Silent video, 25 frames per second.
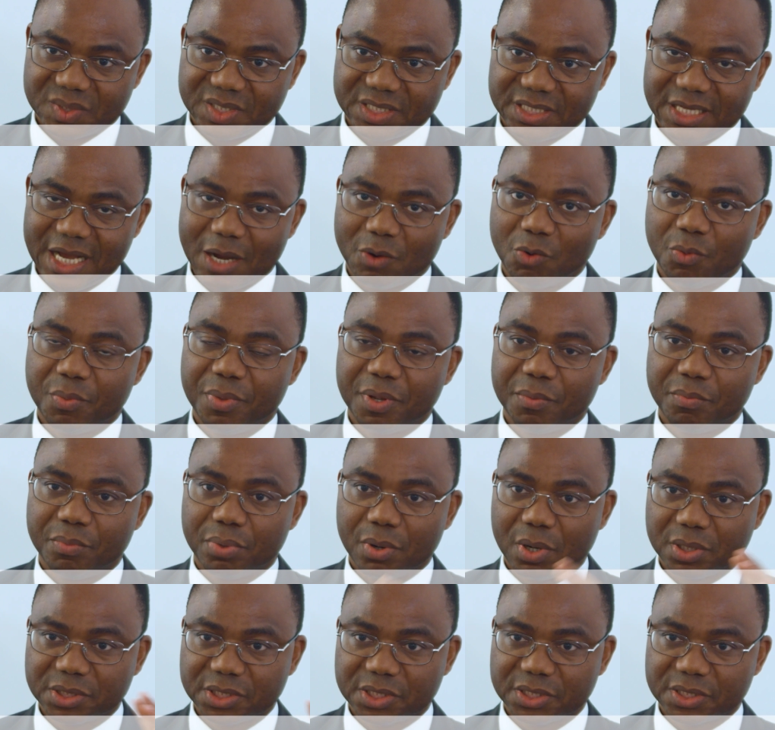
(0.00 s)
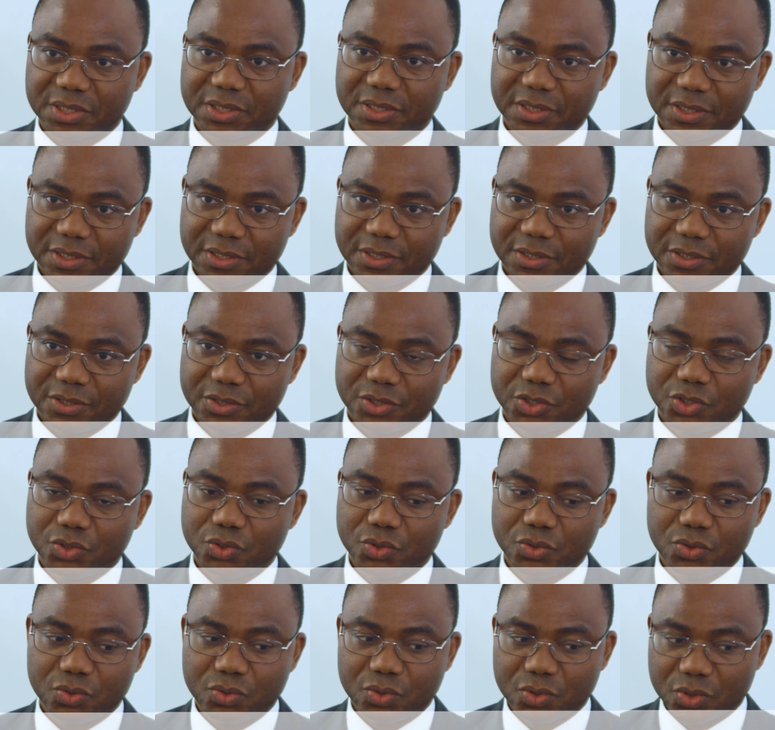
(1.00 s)
that will be brought
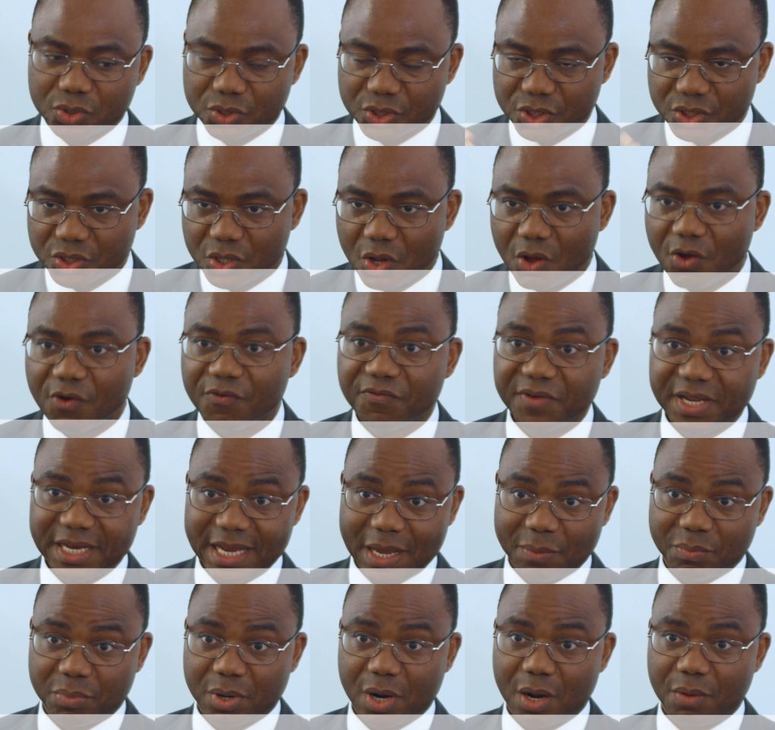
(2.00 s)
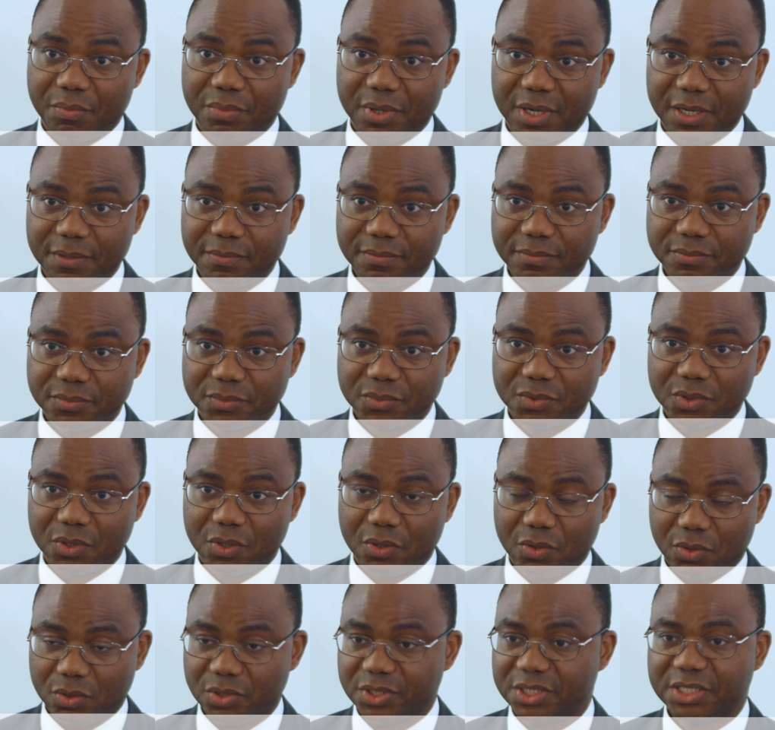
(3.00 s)
to solving a problem
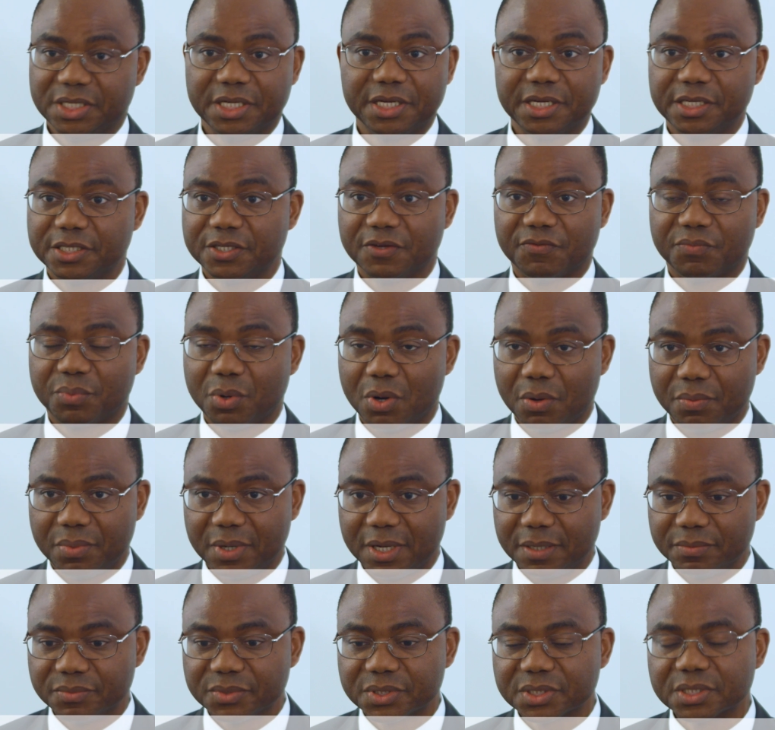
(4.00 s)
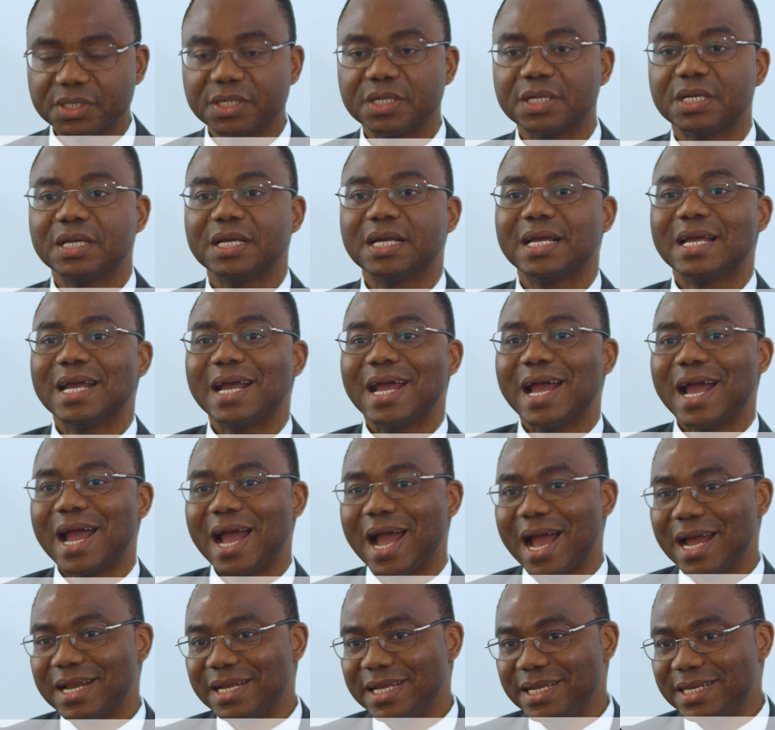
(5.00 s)
or series of problems.
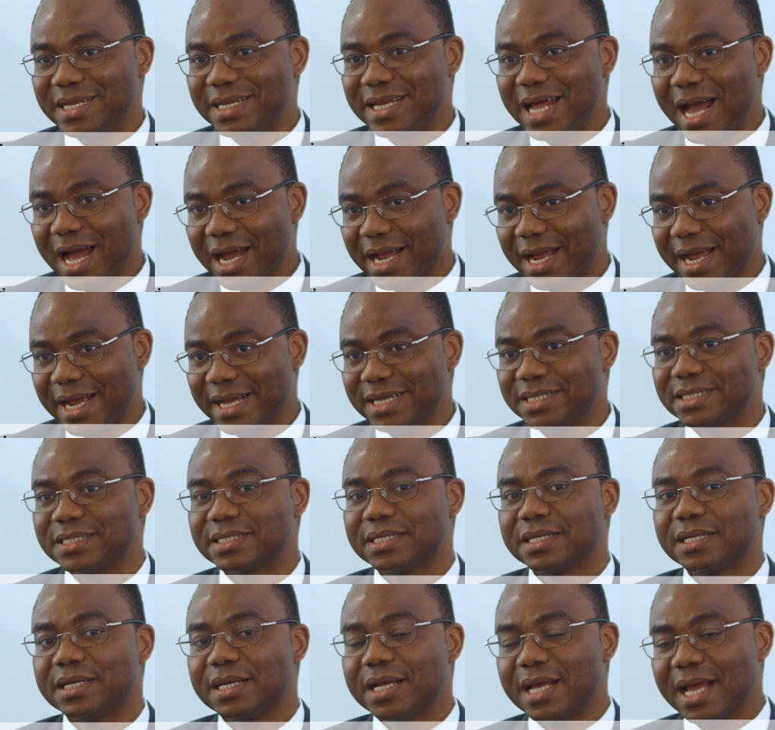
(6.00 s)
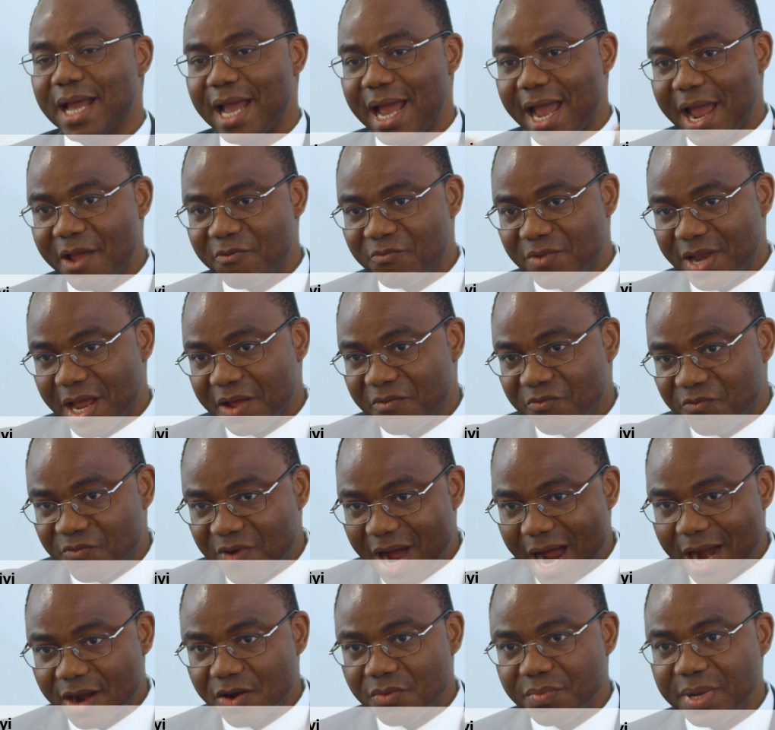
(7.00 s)
And in that case, An
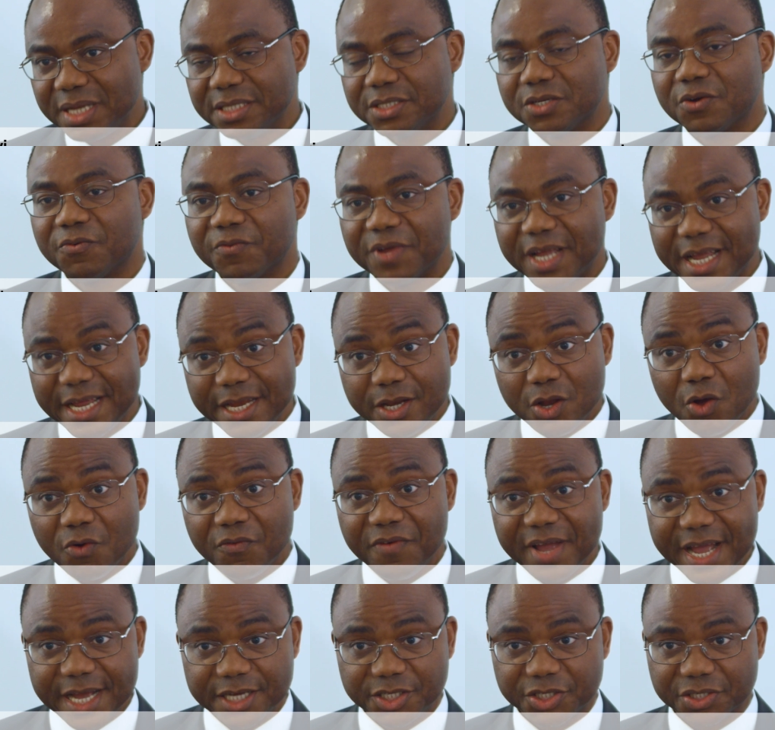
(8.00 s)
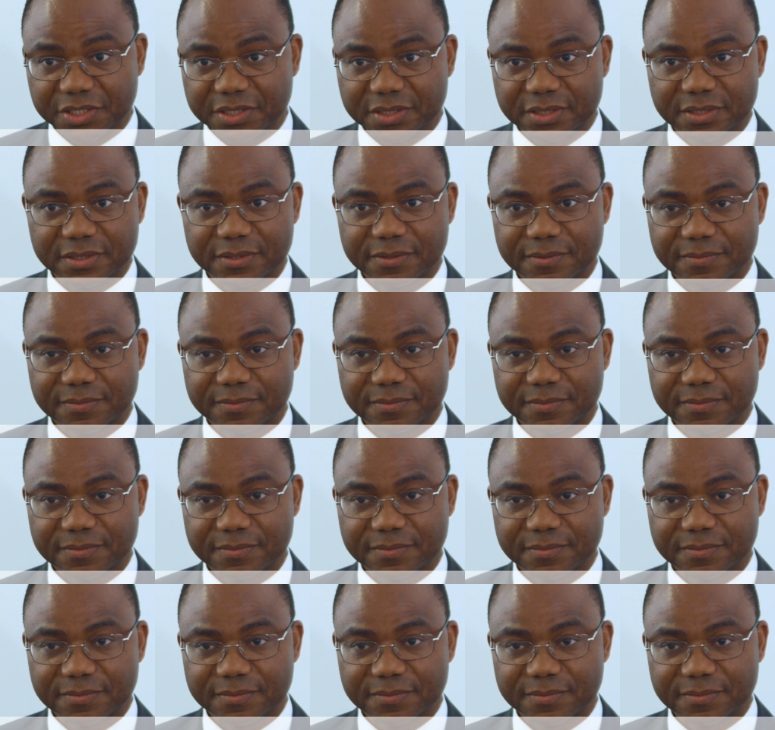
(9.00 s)
environment of innovation